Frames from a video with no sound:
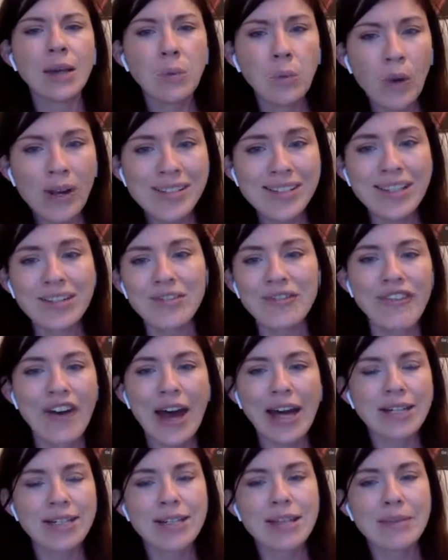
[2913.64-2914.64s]
It was, in
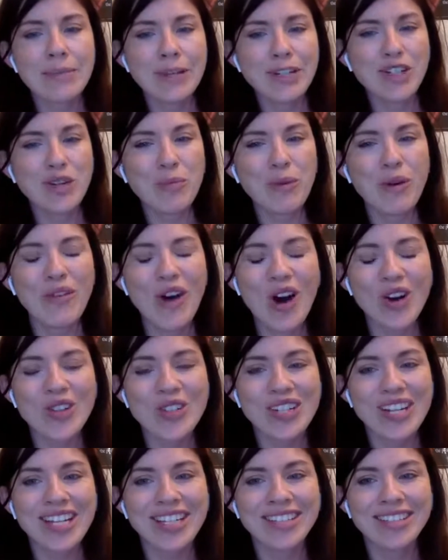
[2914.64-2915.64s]
fact, the Bishop of
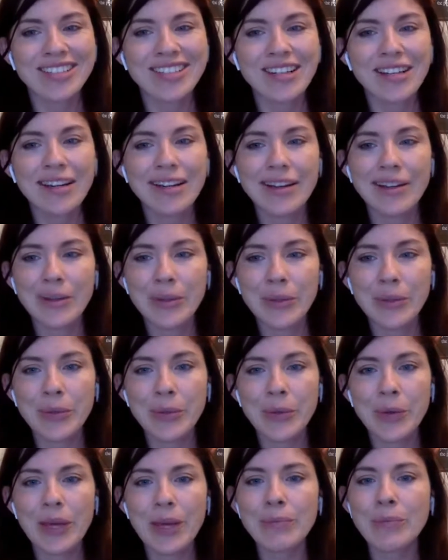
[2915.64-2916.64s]
Oxenham,
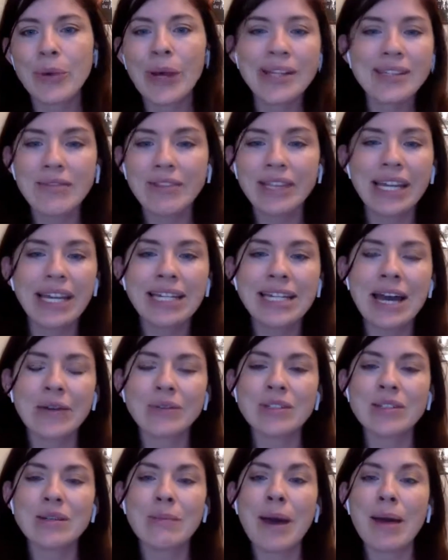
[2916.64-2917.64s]
who, impressively
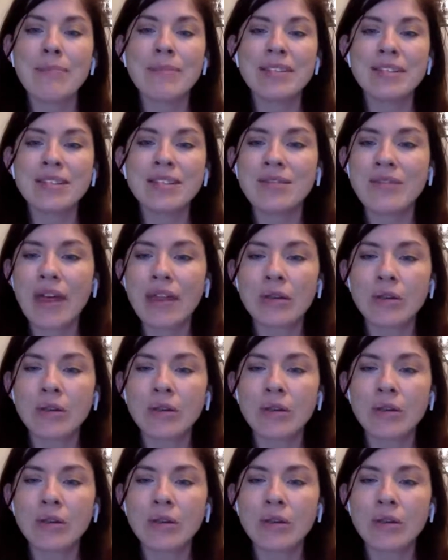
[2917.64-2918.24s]
announced by Mrs.